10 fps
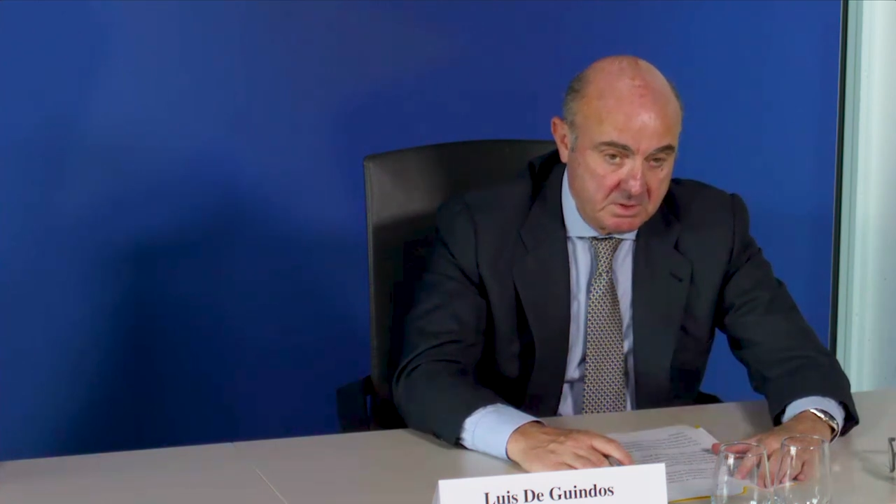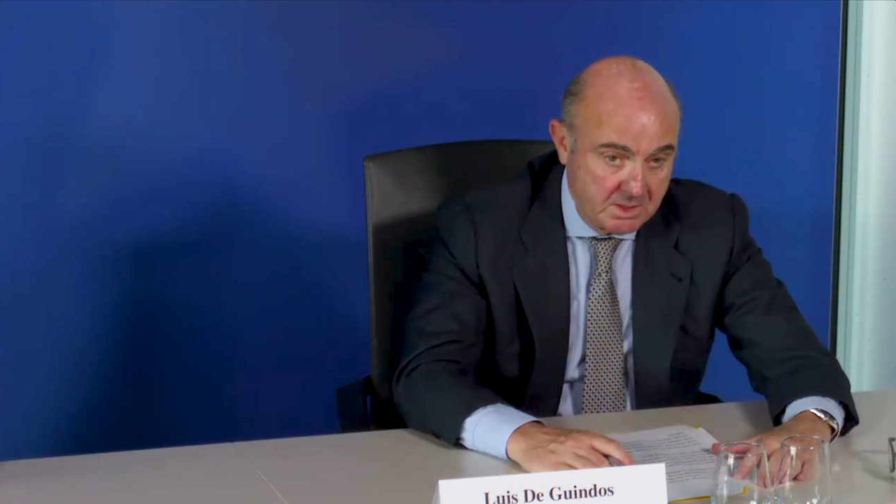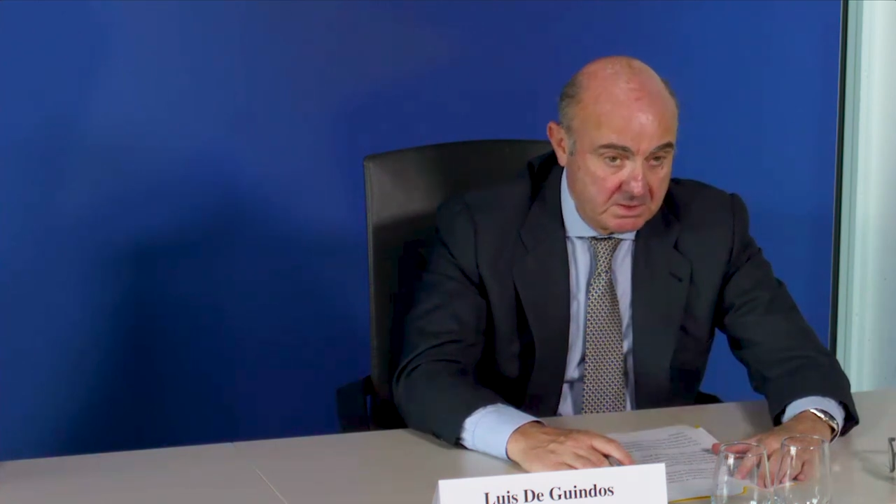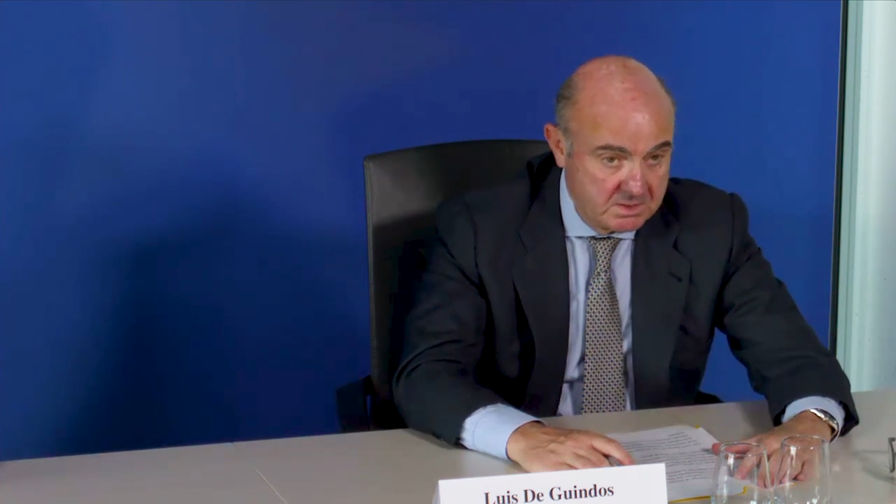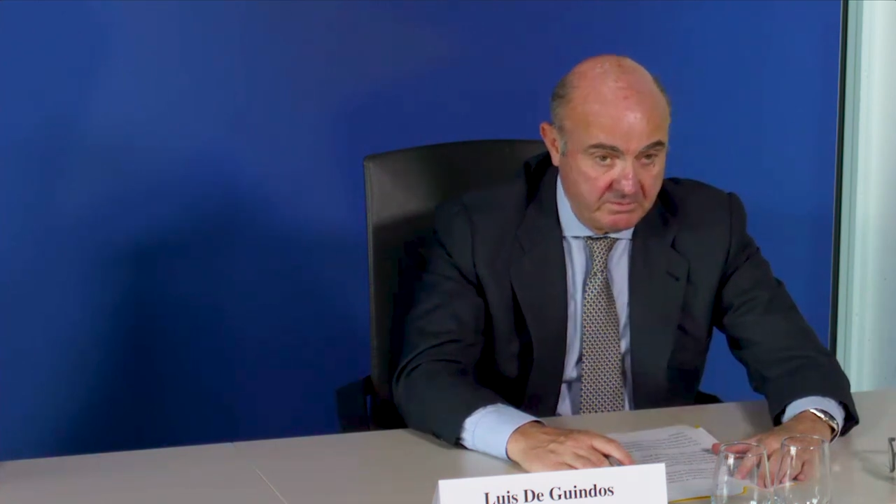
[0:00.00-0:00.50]

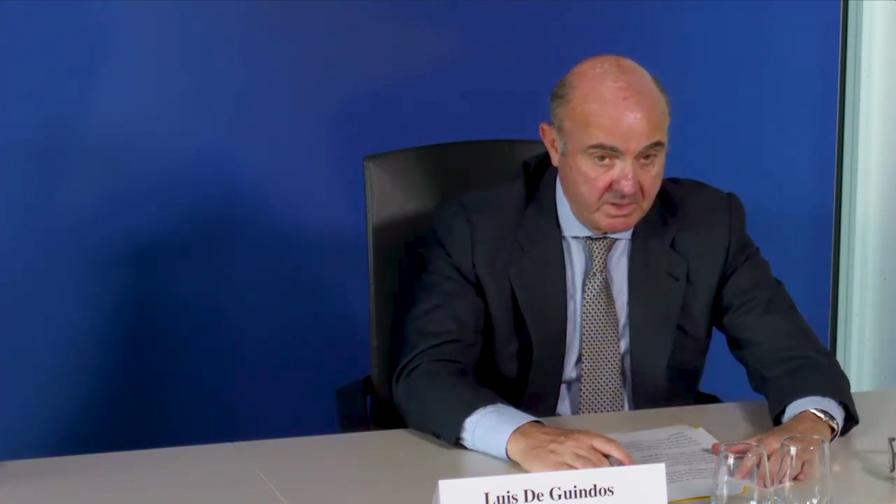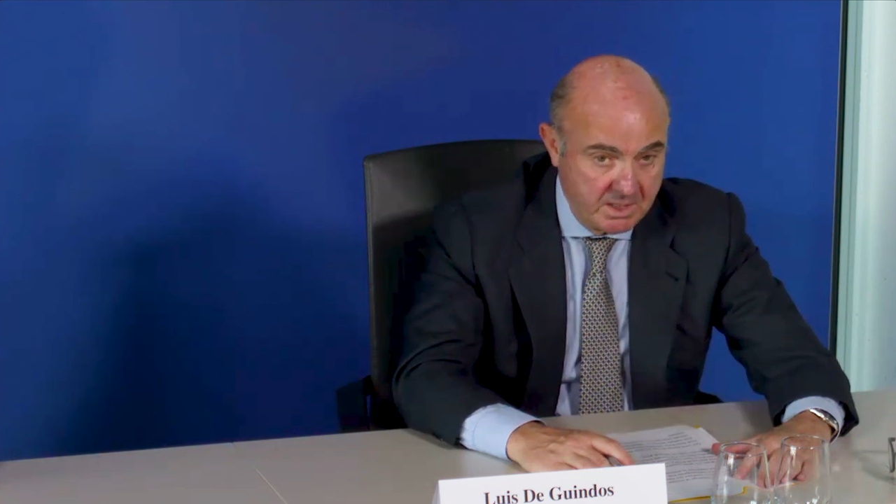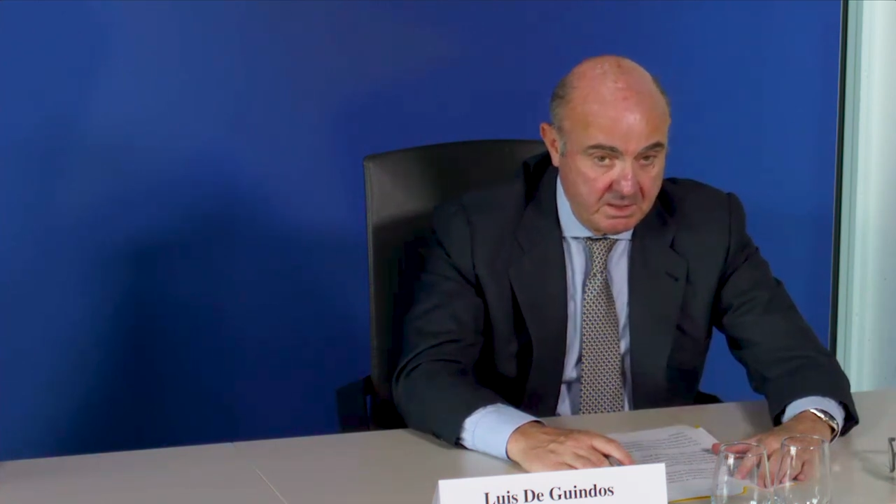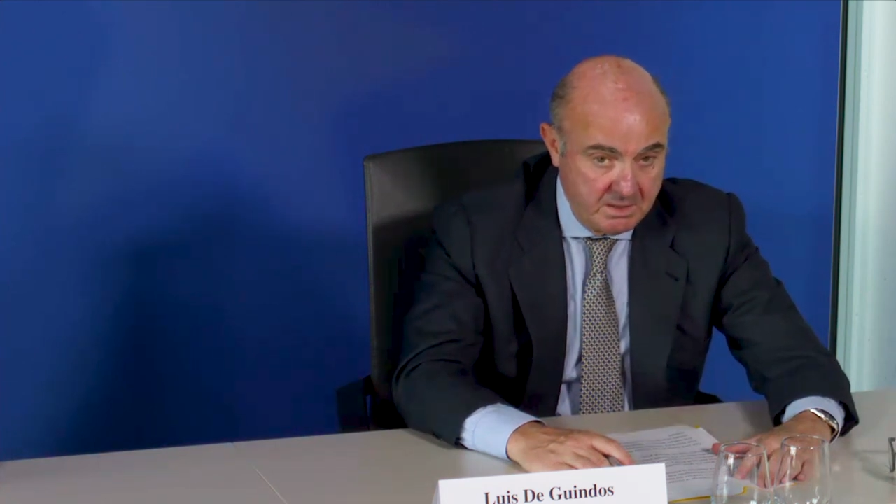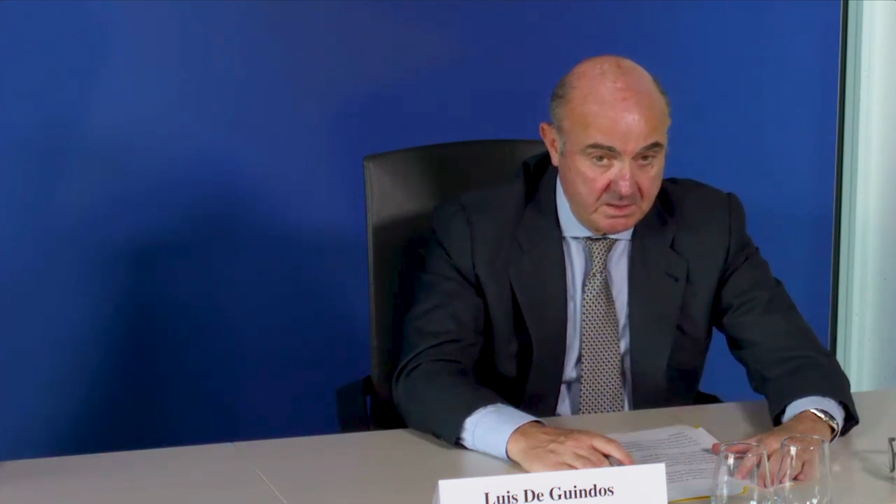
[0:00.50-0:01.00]

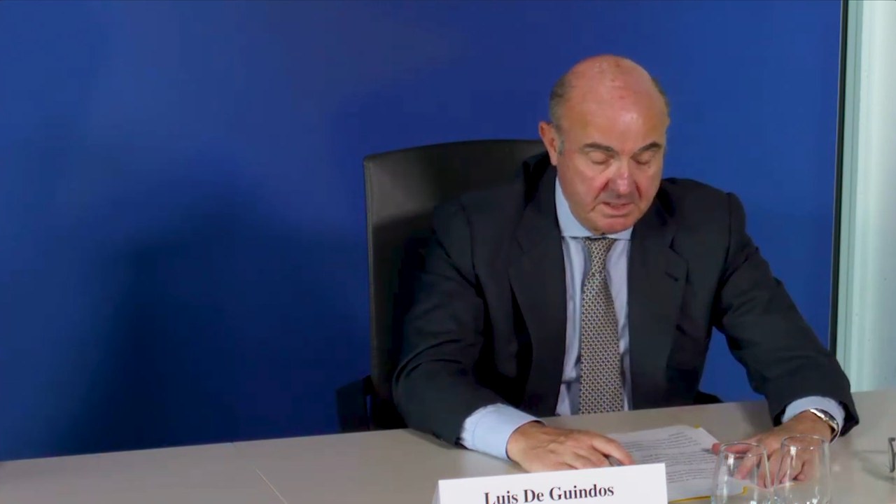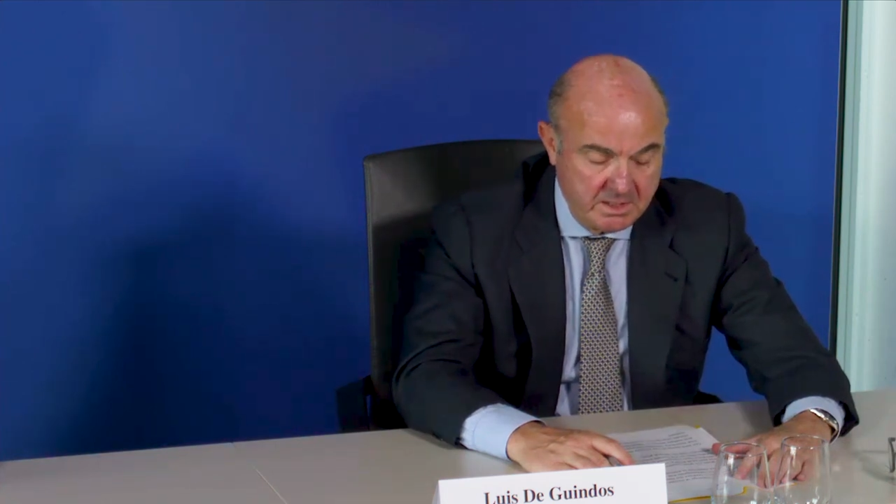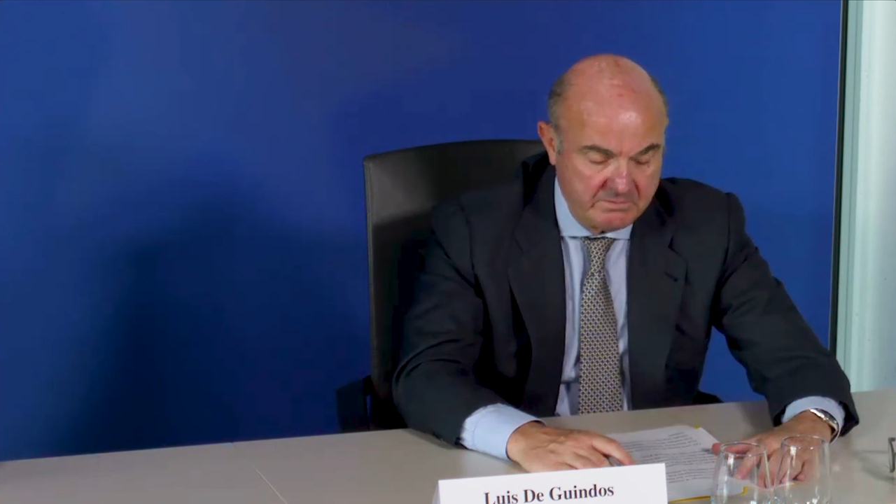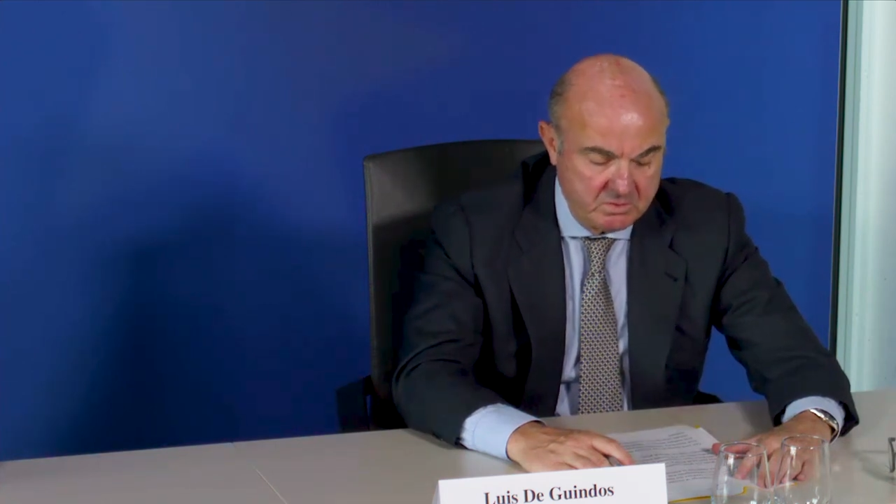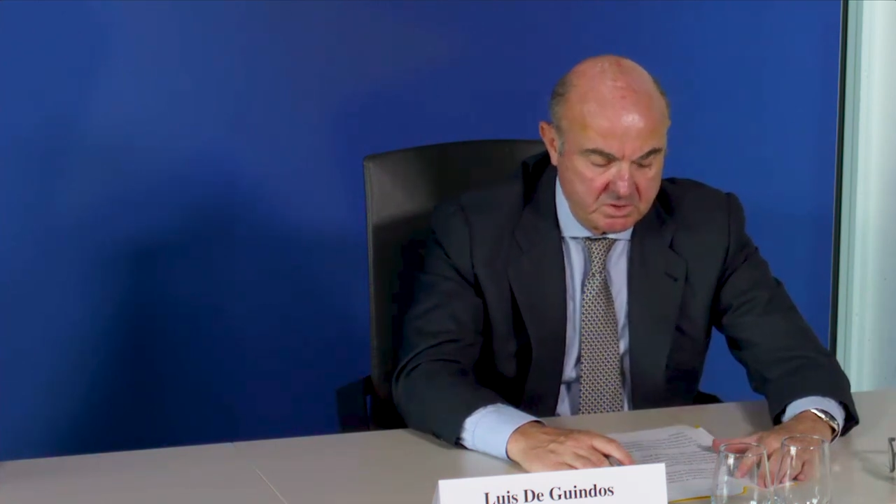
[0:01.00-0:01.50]
intensify in the
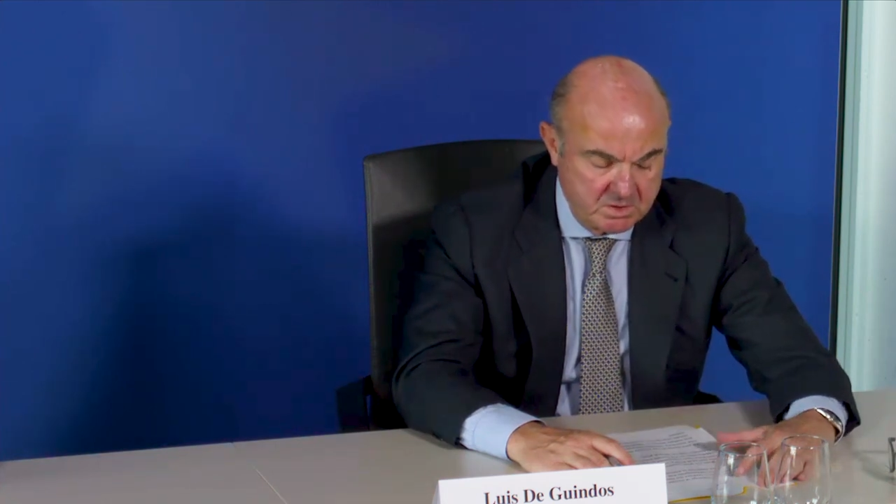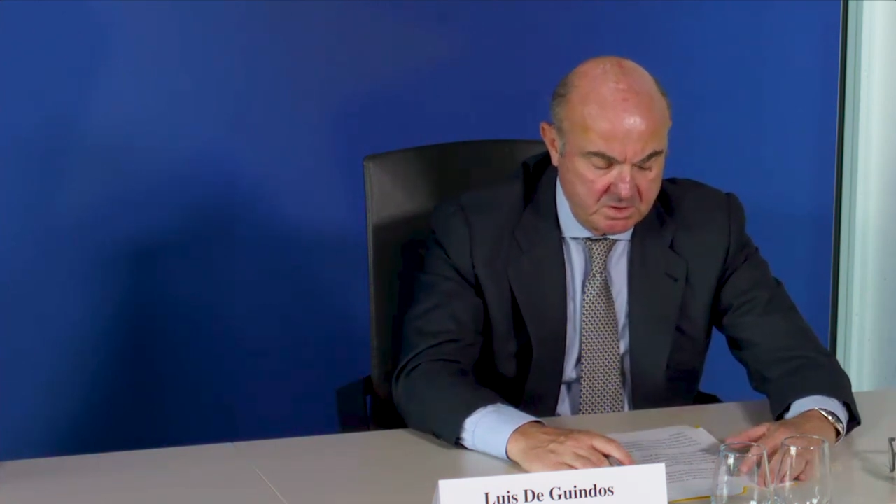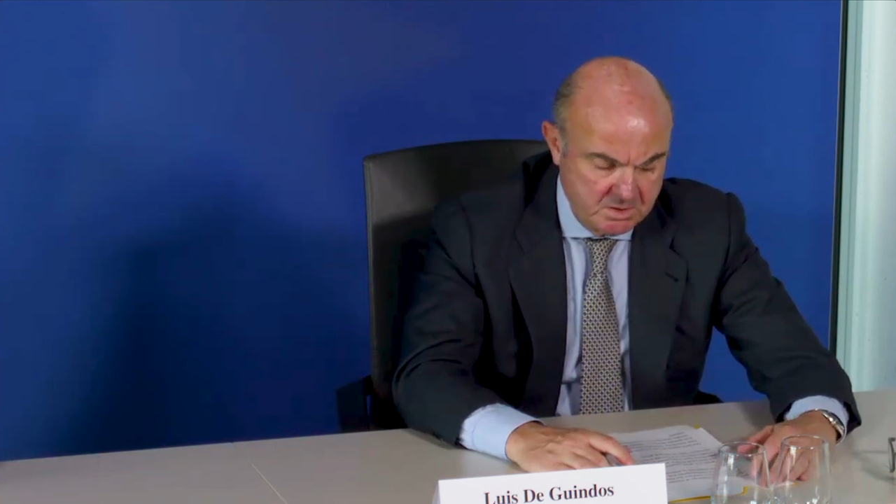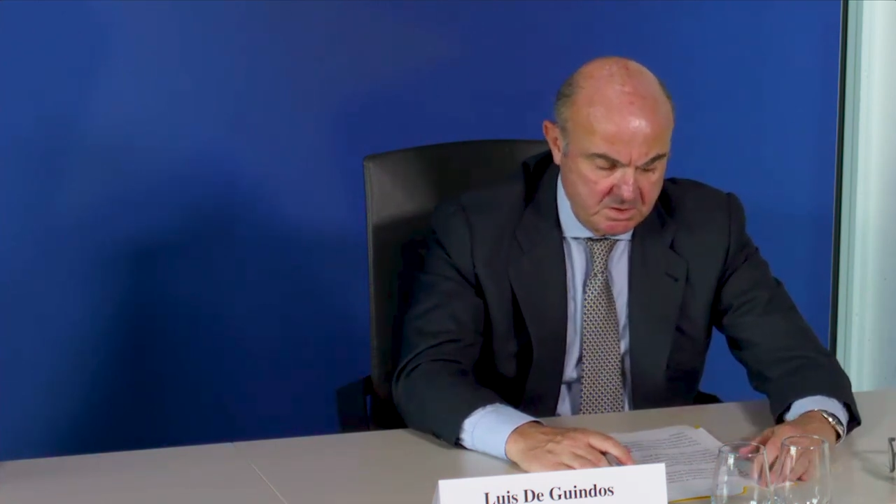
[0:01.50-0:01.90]
near future.